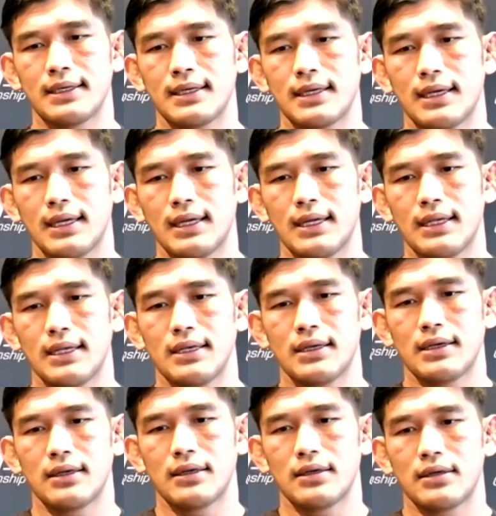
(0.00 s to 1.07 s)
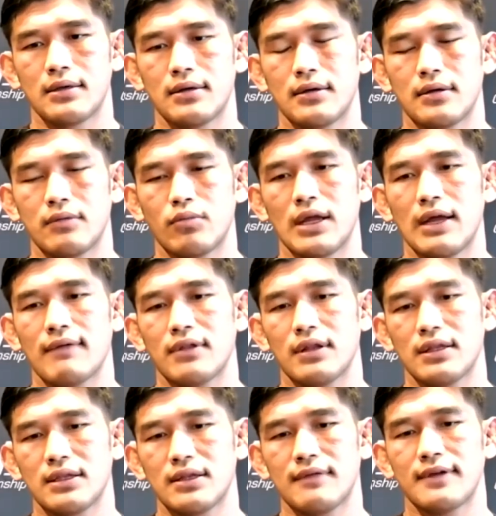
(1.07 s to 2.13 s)
And we have
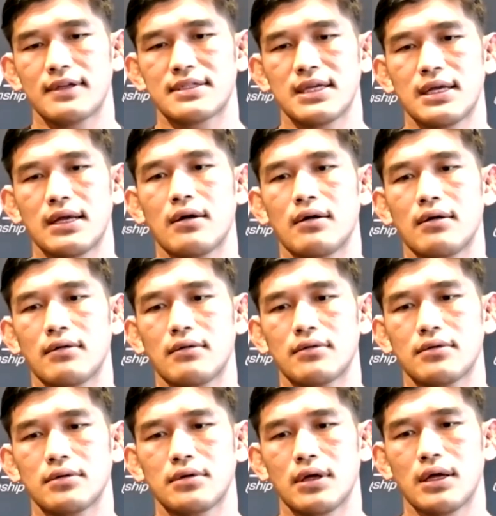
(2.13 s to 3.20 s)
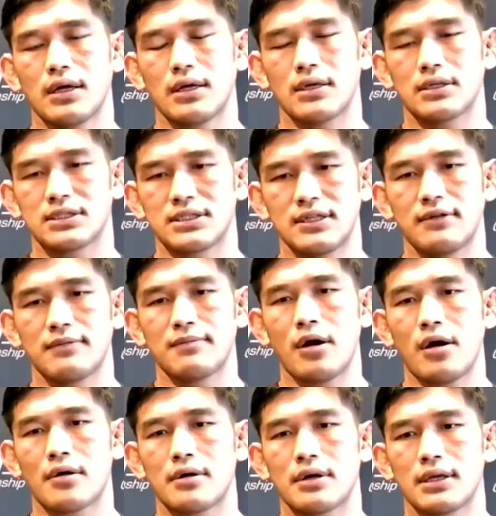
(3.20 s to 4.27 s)
Linton Bissell, Steve
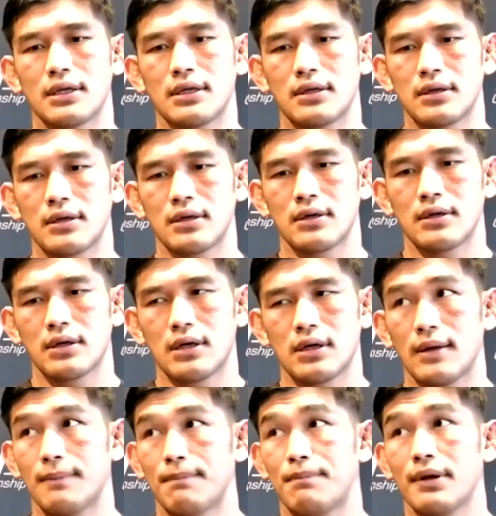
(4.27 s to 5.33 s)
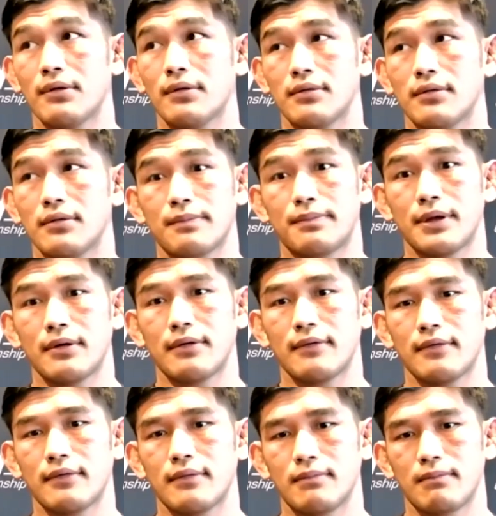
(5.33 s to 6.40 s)
Maury, built
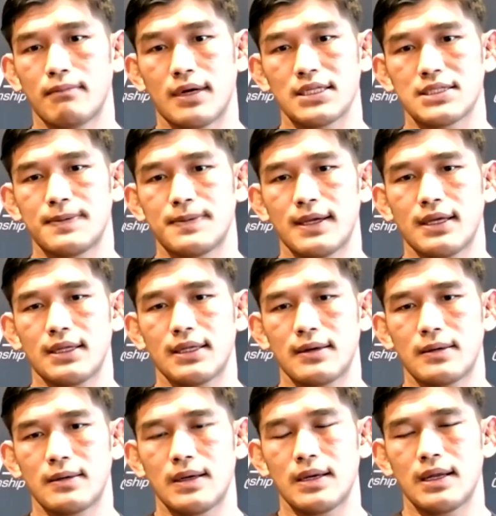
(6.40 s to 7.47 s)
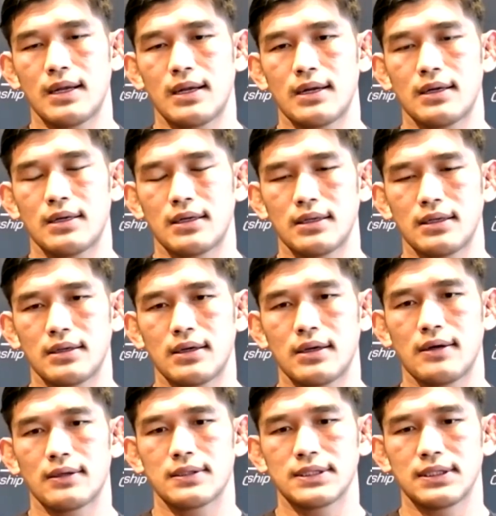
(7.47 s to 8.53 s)
much bigger than Reinier.
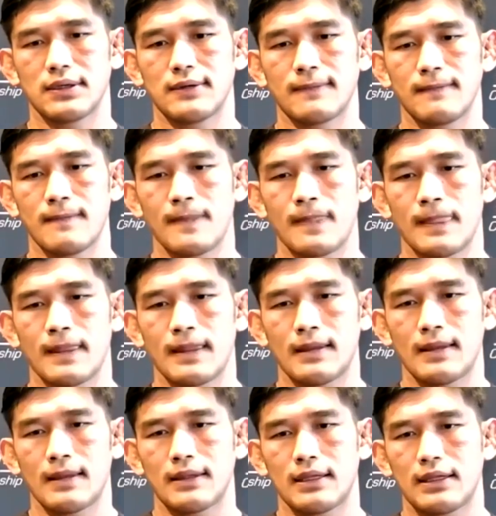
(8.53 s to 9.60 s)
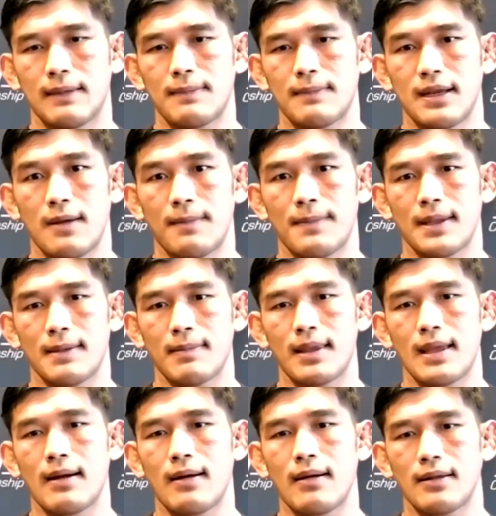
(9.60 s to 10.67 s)
now. So they've been helping me
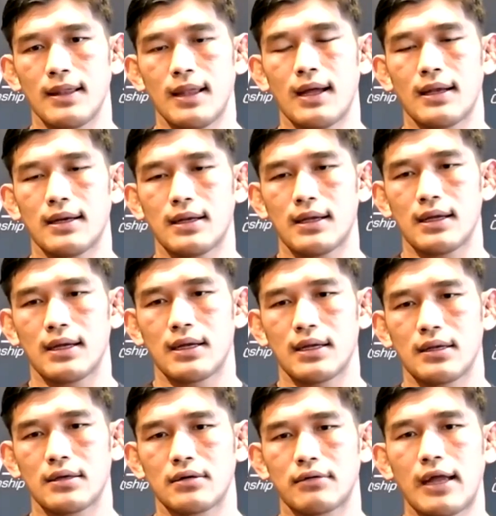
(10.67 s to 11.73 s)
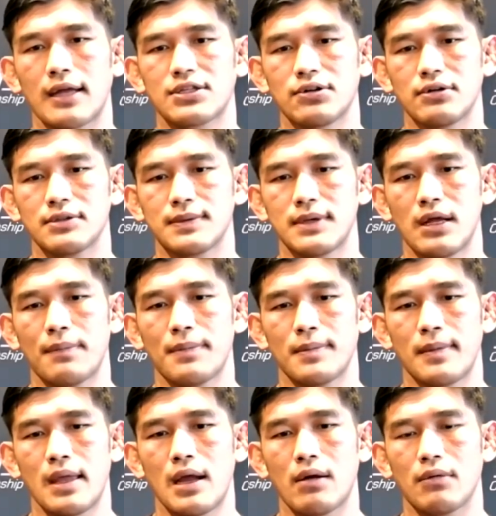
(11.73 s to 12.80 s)
out a lot. Greg Jones been helping me
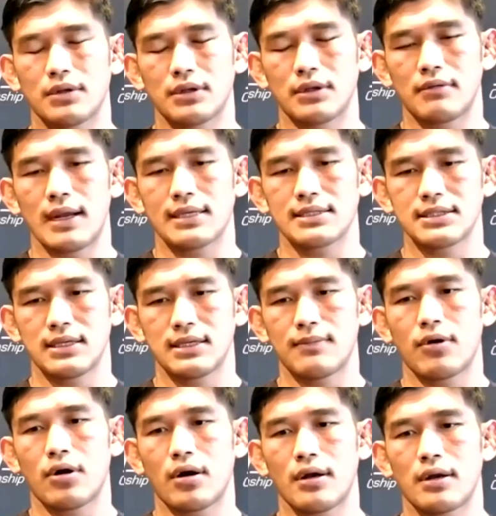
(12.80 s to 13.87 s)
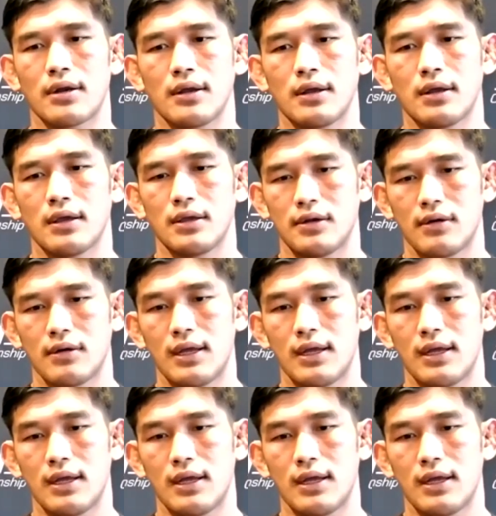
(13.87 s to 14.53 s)
out with the wrestling part, you know, and